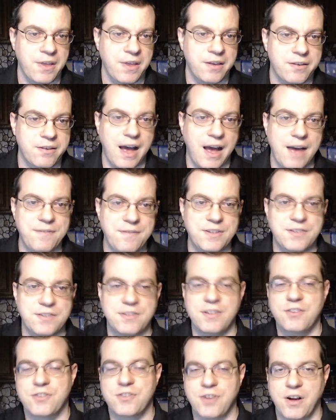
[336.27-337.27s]
Now,
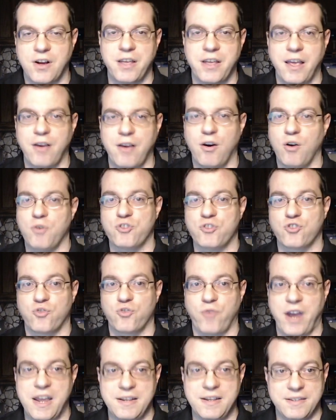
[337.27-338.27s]
obviously, Song Kang Ho is
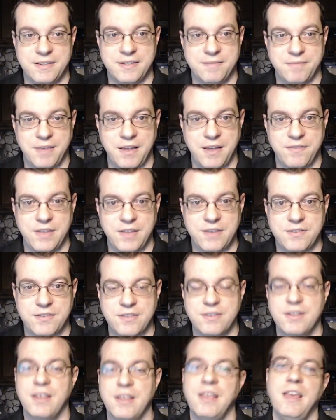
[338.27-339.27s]
great in this.